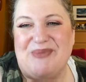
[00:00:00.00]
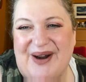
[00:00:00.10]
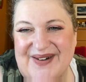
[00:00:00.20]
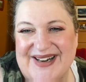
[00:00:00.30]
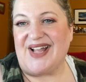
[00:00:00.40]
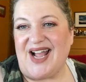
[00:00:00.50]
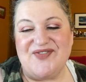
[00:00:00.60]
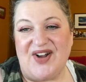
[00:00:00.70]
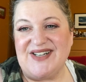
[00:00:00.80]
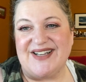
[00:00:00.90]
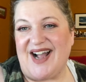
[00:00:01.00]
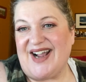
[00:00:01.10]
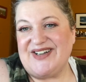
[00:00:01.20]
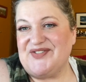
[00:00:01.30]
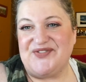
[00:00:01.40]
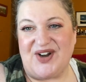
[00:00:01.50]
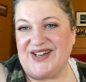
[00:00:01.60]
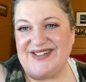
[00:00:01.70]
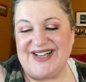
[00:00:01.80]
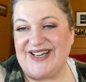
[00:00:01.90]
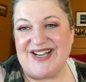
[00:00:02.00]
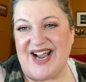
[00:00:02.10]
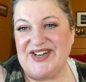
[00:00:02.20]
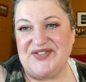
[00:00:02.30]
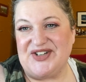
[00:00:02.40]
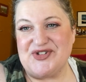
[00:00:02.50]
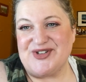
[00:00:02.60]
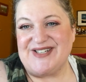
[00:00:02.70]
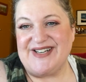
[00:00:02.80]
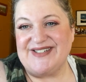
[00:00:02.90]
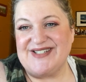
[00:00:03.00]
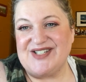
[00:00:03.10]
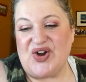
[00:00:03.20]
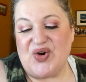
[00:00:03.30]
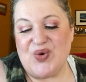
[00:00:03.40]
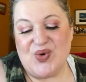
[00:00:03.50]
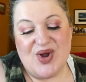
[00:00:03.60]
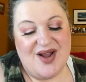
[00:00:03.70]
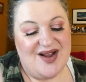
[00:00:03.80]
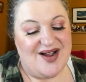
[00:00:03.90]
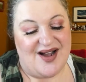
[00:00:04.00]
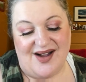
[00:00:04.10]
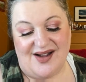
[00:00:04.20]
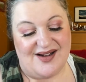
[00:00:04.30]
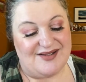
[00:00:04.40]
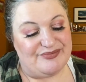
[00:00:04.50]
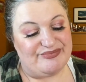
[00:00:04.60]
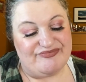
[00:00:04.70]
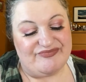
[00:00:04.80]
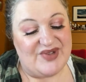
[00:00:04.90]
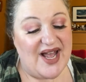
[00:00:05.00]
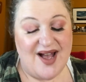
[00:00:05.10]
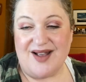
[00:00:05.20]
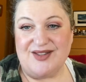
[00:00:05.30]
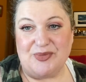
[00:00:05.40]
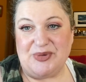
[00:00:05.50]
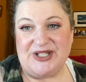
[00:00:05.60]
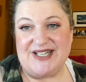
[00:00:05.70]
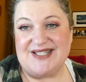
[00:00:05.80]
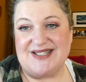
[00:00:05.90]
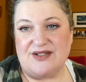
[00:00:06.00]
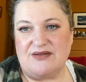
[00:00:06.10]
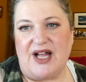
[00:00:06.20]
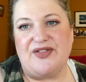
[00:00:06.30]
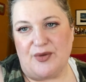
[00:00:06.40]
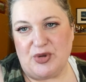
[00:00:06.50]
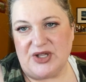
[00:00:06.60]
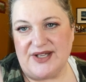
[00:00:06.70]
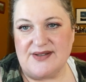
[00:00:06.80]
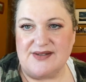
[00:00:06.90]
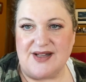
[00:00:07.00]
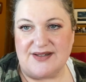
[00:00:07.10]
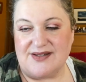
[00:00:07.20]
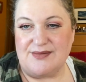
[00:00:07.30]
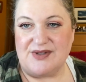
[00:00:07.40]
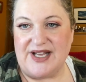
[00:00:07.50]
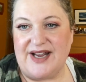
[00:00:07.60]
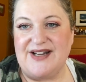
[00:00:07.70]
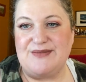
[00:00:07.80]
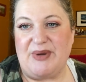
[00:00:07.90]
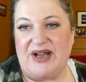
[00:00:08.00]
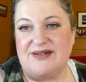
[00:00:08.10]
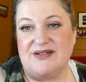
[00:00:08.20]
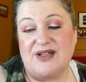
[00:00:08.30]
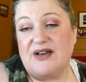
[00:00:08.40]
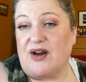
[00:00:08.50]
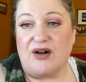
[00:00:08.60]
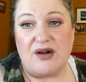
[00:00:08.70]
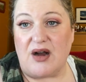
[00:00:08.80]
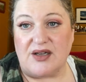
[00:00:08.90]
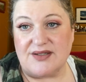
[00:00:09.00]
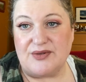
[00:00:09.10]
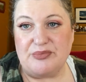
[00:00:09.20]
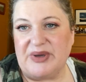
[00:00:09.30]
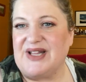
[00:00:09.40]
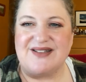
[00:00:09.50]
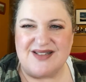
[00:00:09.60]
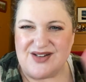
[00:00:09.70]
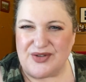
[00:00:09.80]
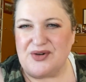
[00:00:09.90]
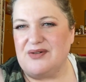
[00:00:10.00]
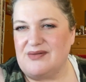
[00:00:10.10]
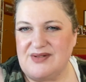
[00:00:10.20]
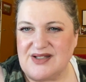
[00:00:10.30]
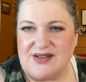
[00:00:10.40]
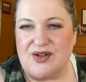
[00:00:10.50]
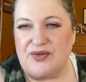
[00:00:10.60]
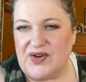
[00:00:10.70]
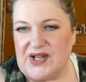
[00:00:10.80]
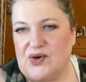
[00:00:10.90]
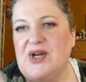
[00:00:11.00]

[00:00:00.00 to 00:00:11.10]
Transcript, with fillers: about it. I find it kind of fun and kind of interesting. So um, yeah, the police, not the police, that's the 80s band that are awesome, but that's another, that's another video.